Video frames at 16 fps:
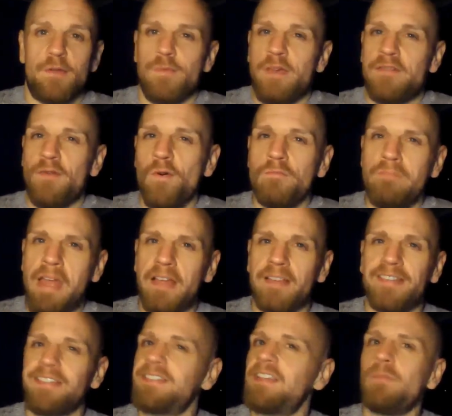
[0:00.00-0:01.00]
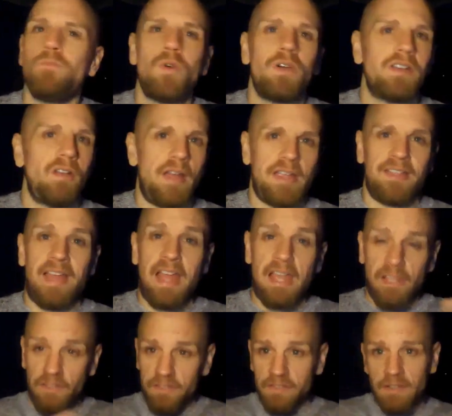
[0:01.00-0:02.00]
We've all met someone like that
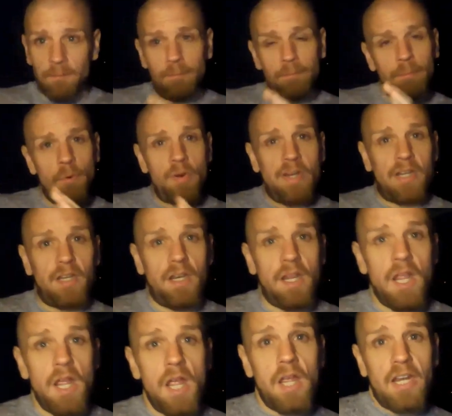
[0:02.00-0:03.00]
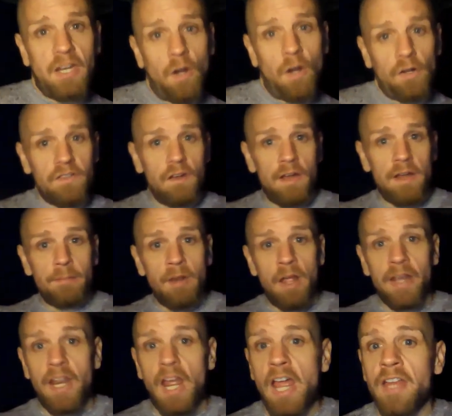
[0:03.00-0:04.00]
at some point in our
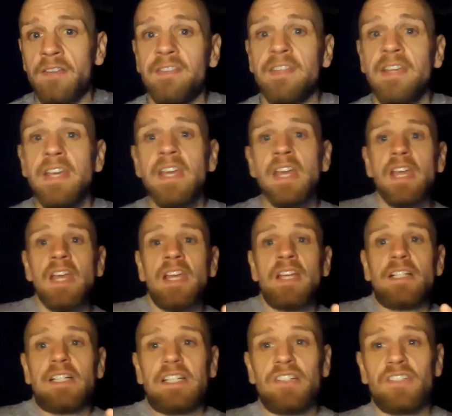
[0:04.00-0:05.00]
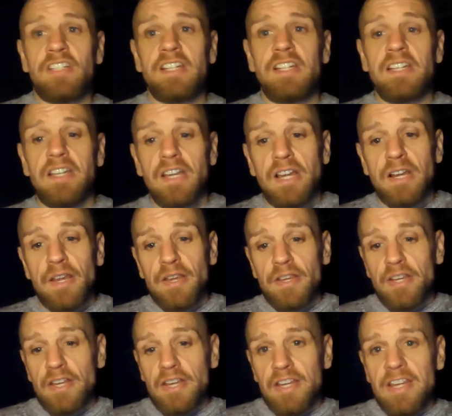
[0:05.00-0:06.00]
timeline, and she's
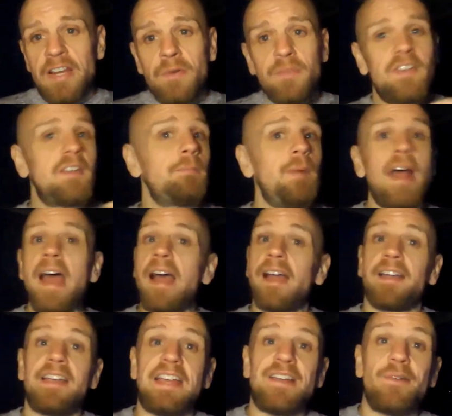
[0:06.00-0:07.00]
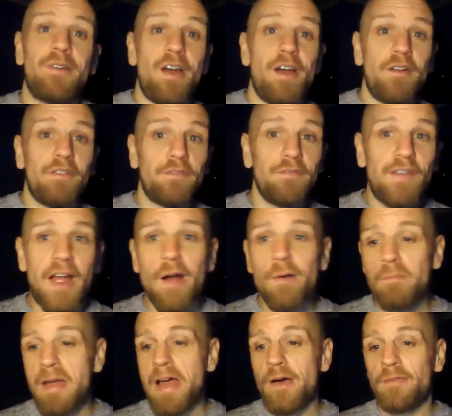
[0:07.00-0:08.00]
back in all her foul
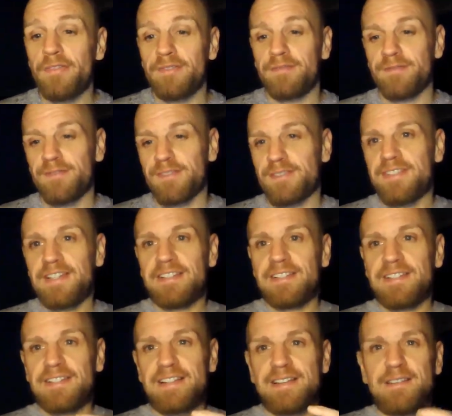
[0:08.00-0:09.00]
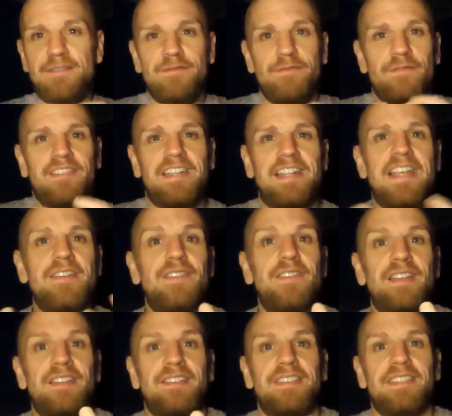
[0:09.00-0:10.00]
mouth, just
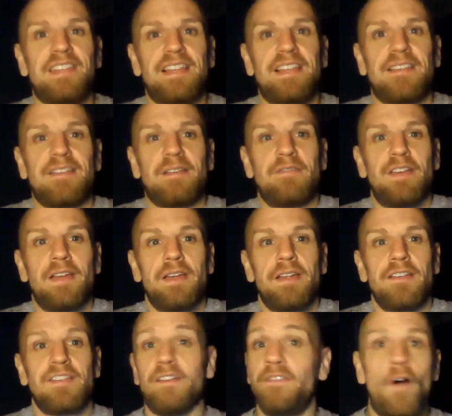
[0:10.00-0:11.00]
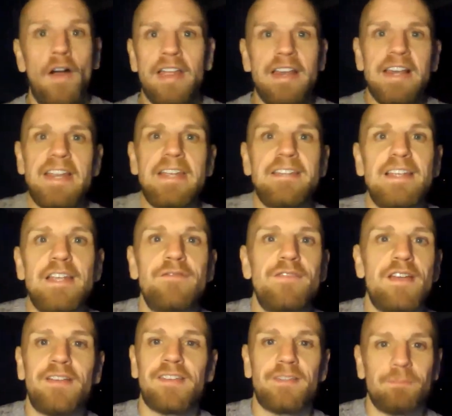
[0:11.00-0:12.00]
devious, sort of divinely
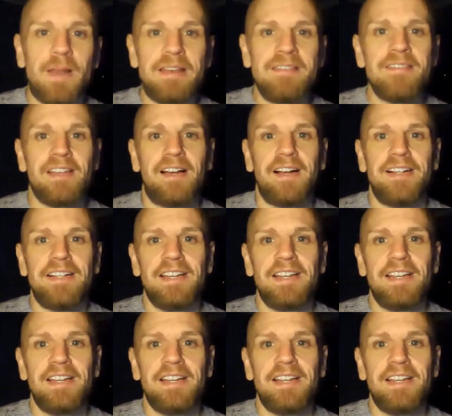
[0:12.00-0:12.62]
devious splendor.